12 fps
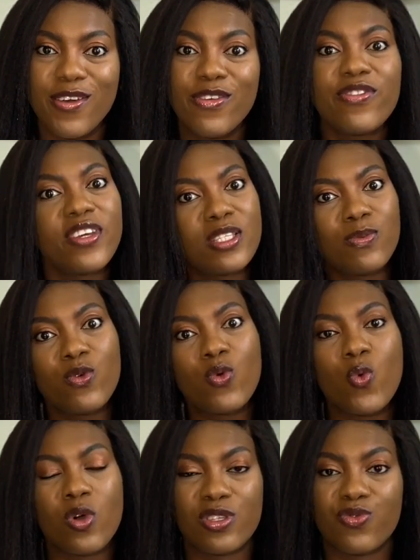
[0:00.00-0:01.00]
Facebook
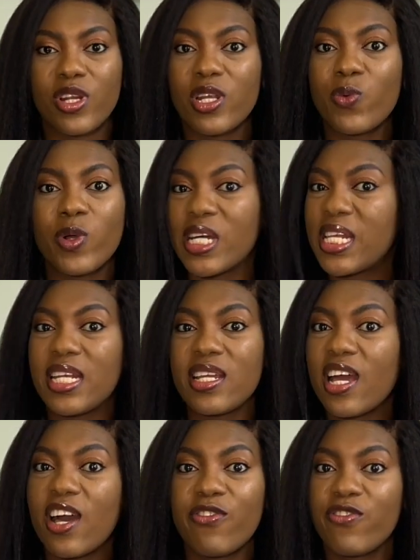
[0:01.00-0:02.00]
works really well, and I didn't
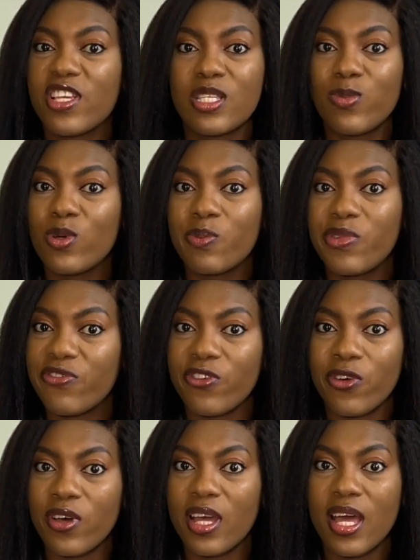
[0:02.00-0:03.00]
have Facebook
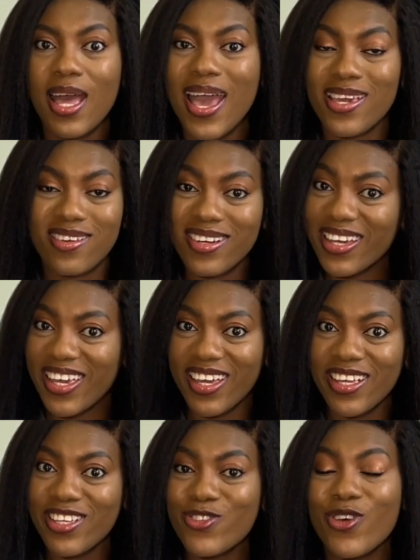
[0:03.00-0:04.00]
before I got here,
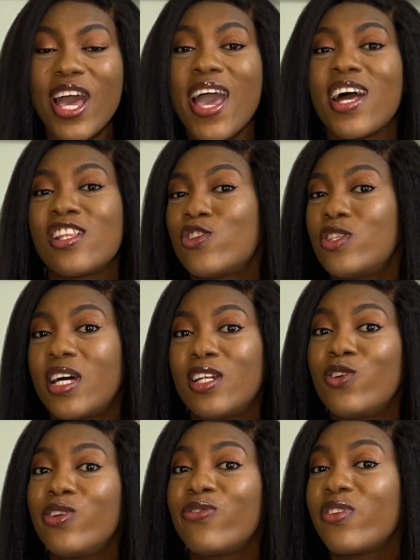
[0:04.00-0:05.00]
so I had to
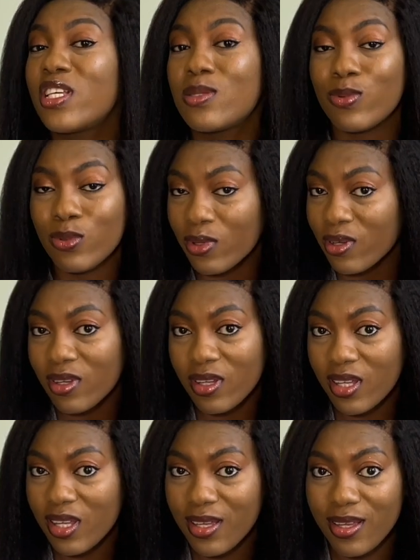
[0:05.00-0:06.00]
download Facebook.
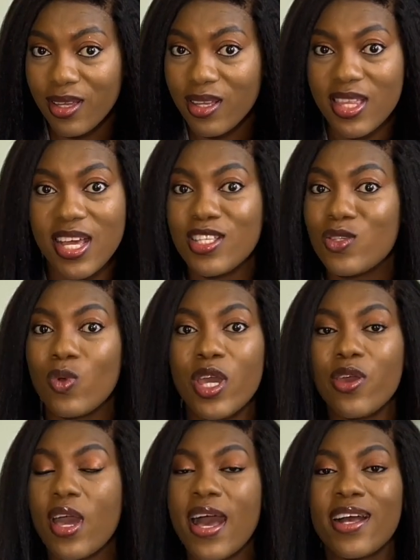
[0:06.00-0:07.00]
That's where
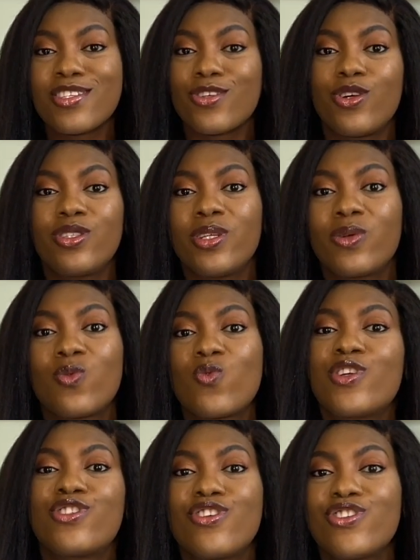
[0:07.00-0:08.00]
you ask all the
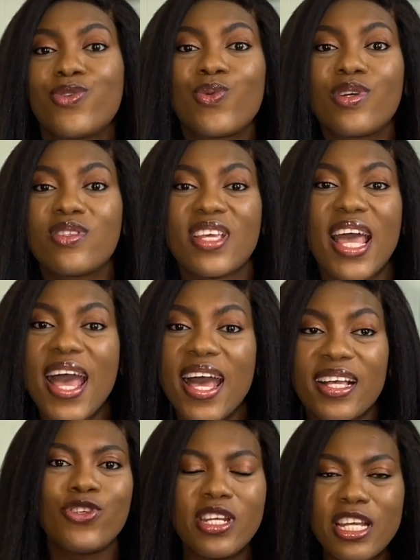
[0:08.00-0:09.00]
questions you want to ask.
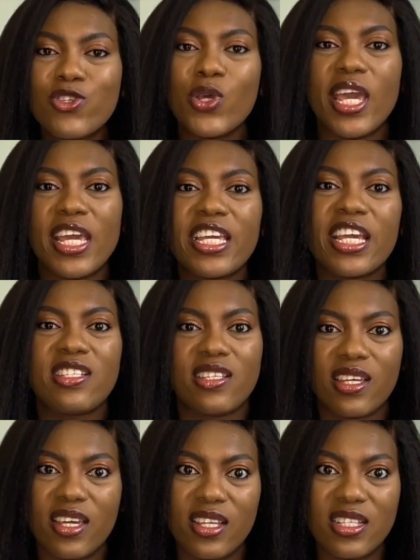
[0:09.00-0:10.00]
You need to engage the
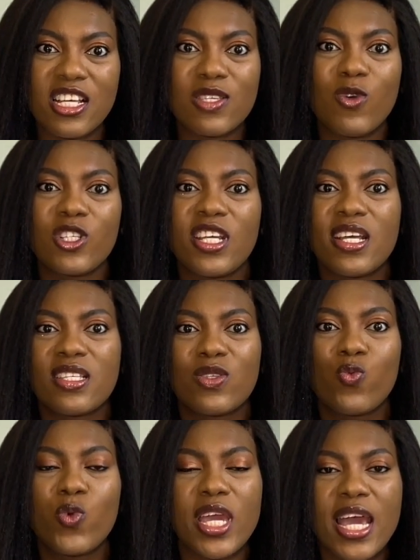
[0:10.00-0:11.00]
kids. As much as
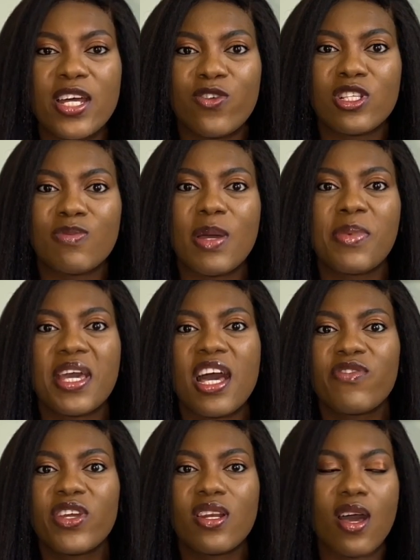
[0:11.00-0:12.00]
we adults might be
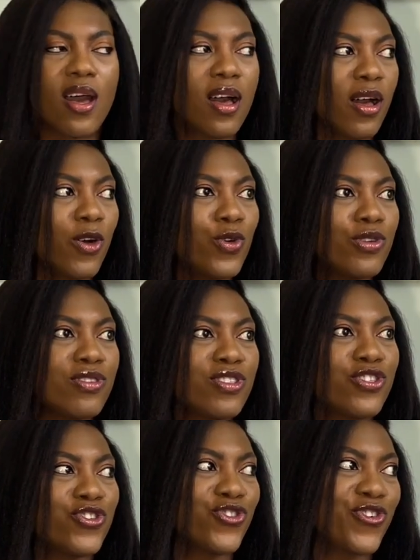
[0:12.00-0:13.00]
having our own
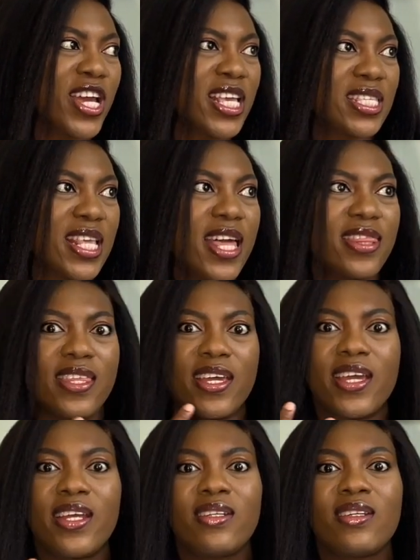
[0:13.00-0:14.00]
stress and
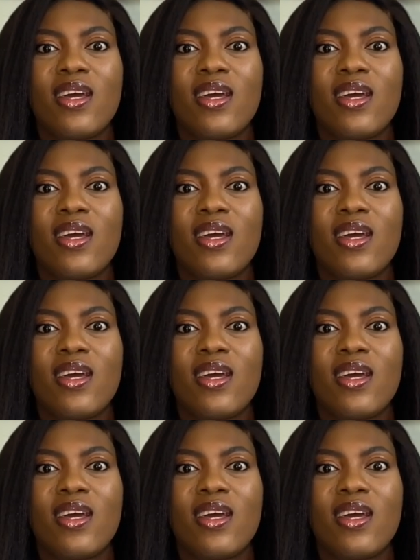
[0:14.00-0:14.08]
then